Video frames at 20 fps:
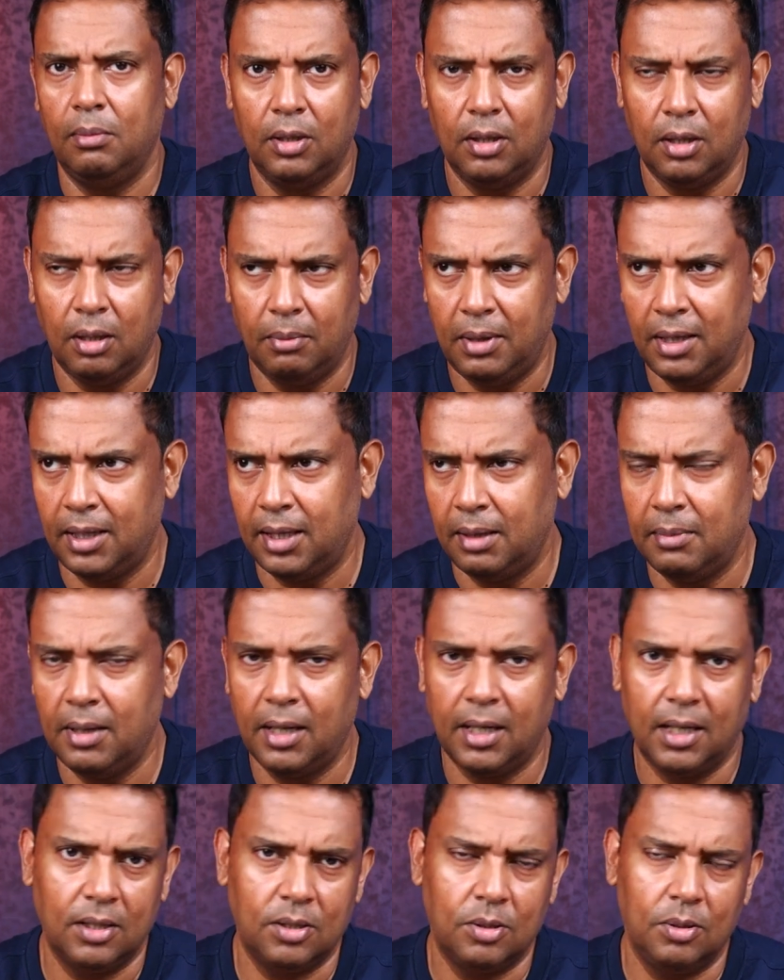about American
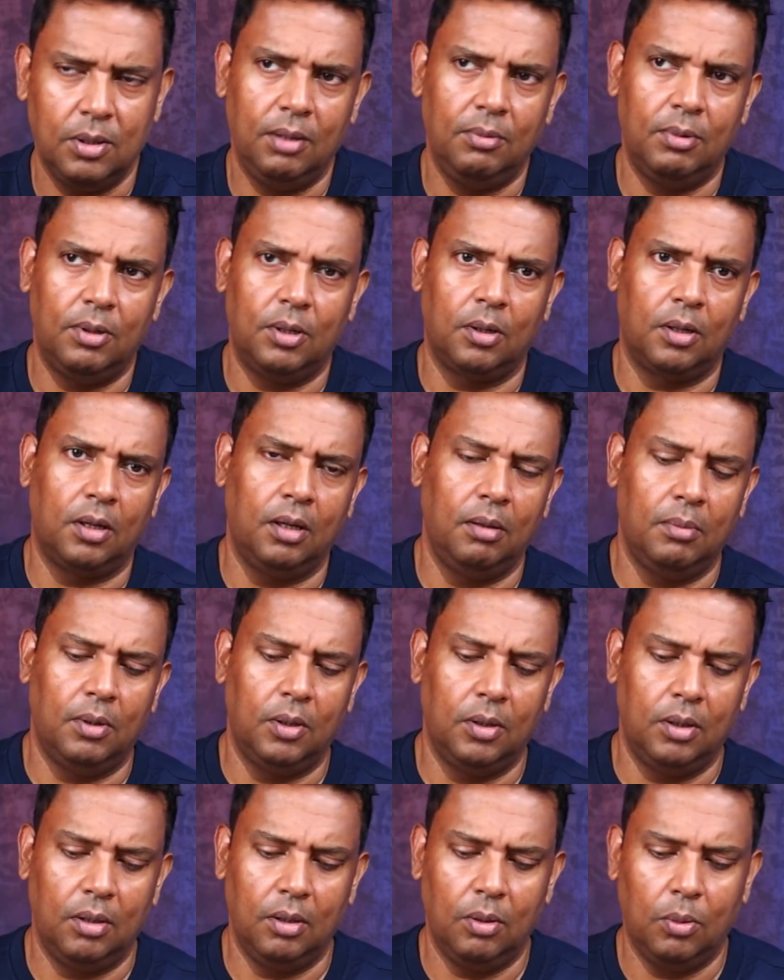markets today. We're talking
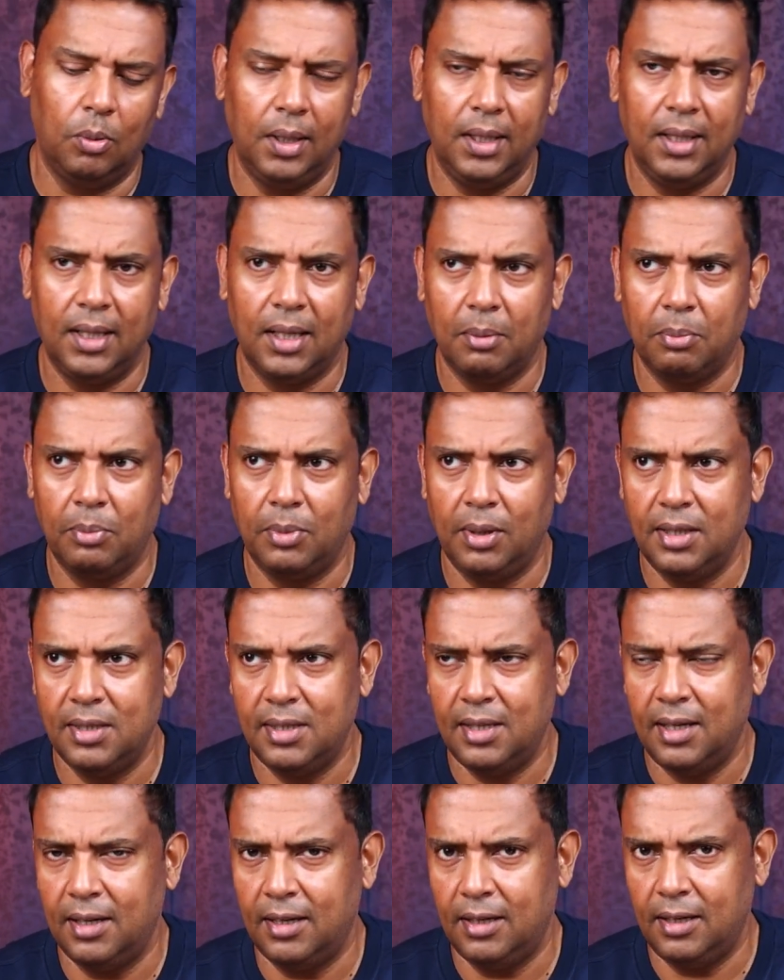about holding companies
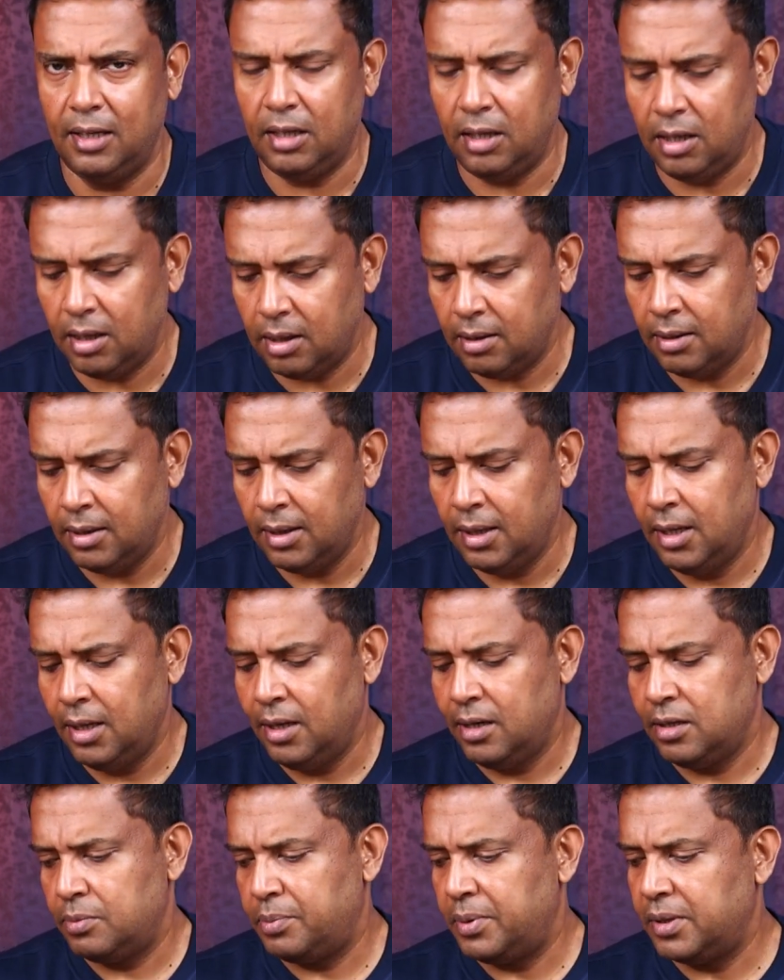here in India.
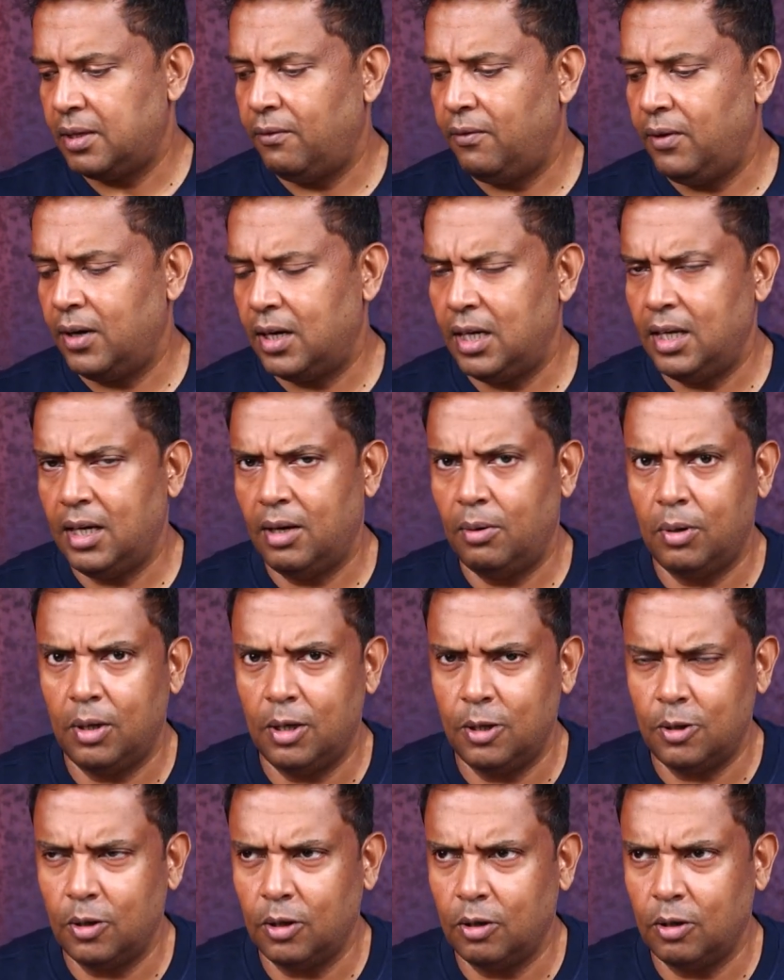Specifically, I want to